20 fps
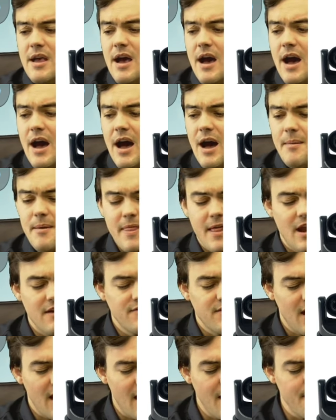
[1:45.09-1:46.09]
Um, and then I've
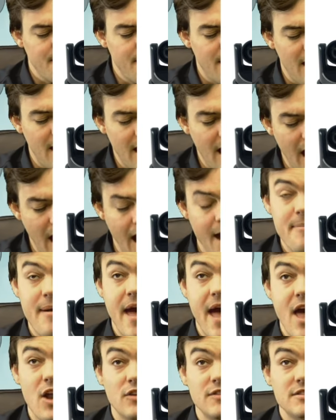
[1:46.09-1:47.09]
got my
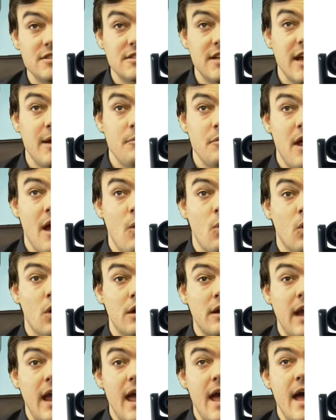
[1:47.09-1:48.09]
iPad on the same
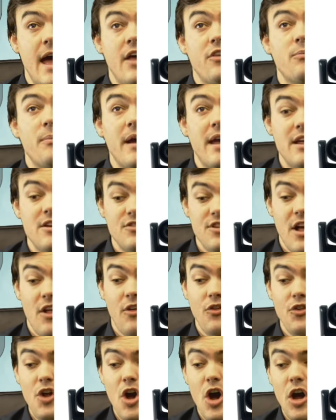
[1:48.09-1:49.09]
network as my Intel
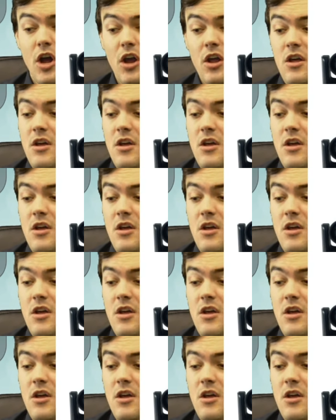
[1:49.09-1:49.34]
NUC